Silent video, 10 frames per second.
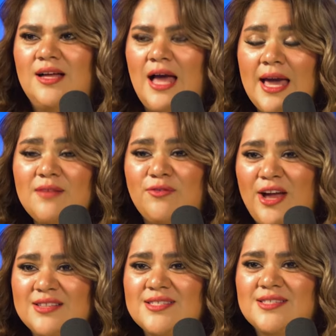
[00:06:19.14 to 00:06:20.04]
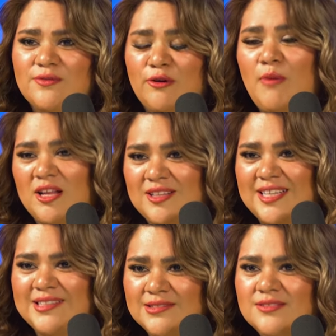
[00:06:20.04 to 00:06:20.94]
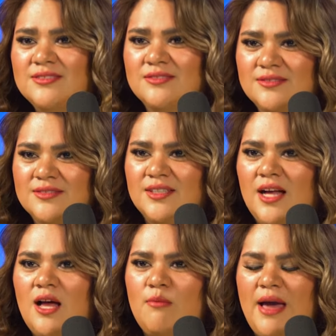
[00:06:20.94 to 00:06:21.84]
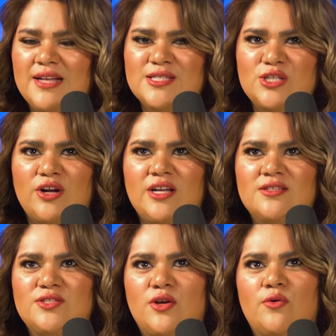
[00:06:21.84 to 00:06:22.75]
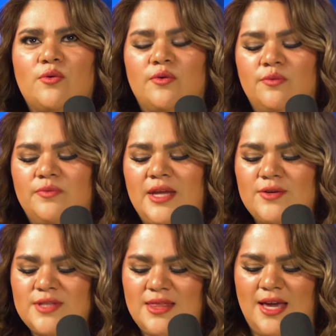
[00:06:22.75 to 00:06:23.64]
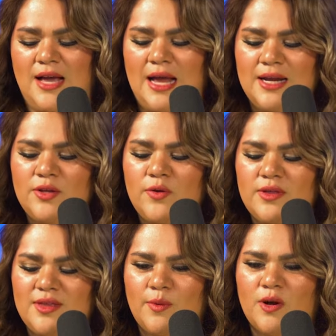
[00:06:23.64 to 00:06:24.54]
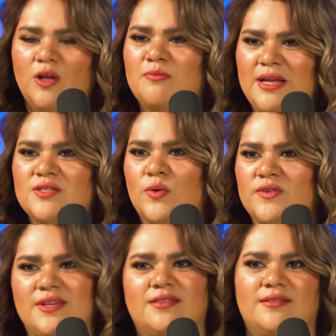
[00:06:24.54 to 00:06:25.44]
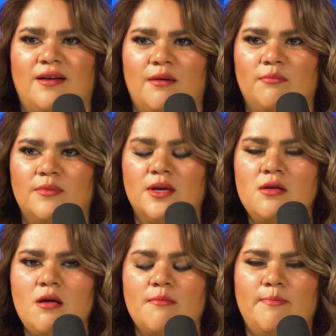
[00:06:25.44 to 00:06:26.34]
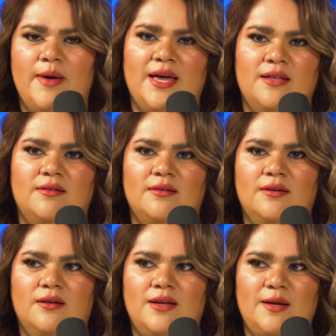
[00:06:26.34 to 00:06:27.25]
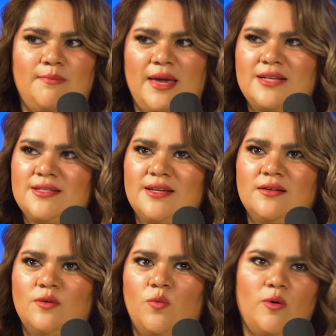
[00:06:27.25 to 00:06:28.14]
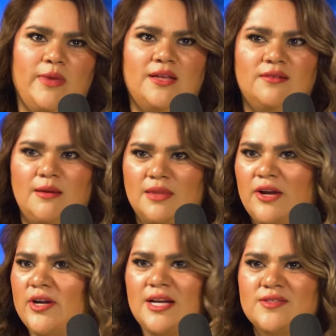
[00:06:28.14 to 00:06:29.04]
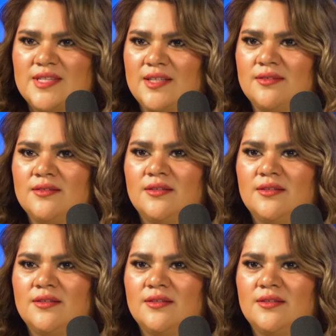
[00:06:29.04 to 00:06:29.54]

I had friends for modeling. Um, I had started, so here's the thing I didn't know that they were called mentors at the time, but an amazing woman named Larry Nelson.